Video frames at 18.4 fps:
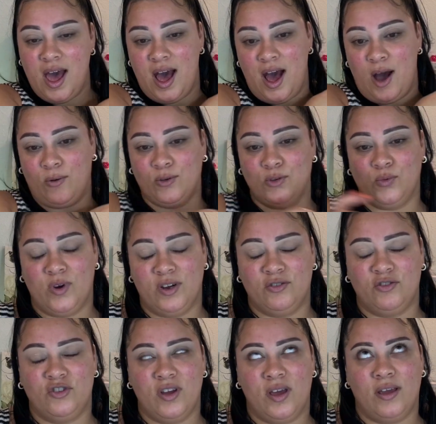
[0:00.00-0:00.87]
I was
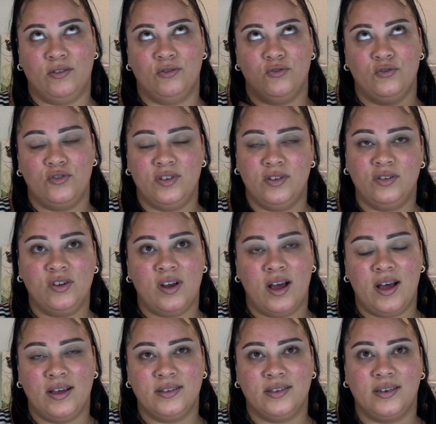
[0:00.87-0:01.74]
watching Juicy
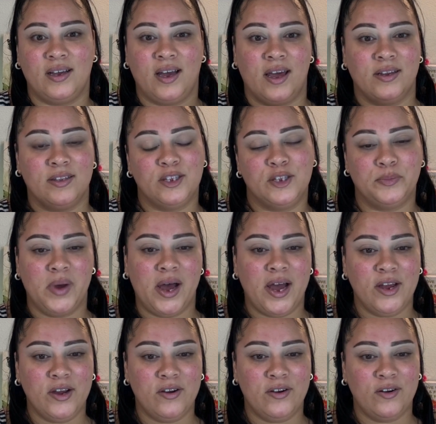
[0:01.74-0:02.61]
Jazz and I got
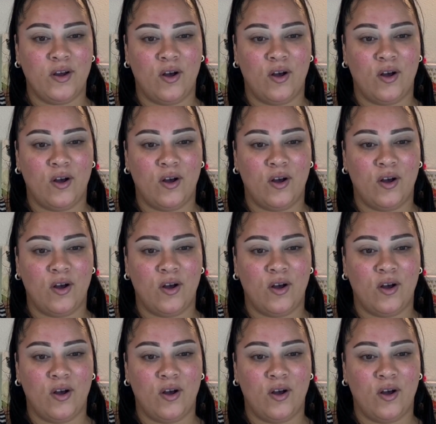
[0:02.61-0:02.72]
inspired.